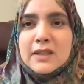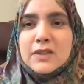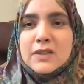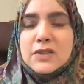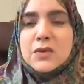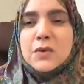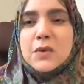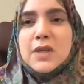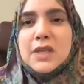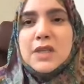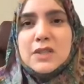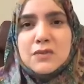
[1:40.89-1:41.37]
The
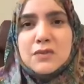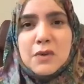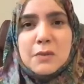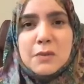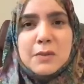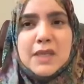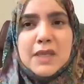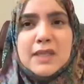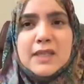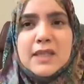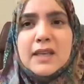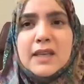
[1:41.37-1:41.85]
stories
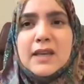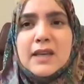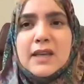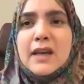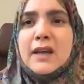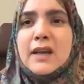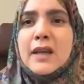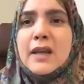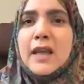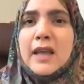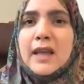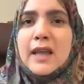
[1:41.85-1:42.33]
from
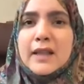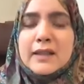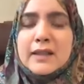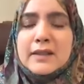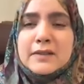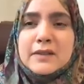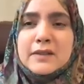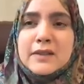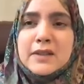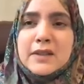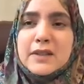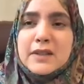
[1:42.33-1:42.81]
India
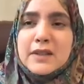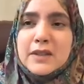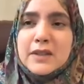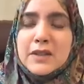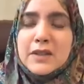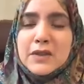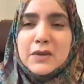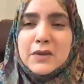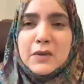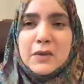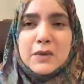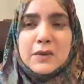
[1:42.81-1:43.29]
and,
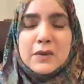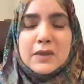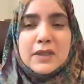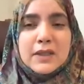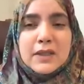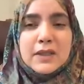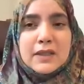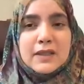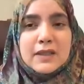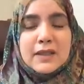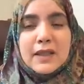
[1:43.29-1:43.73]
you know,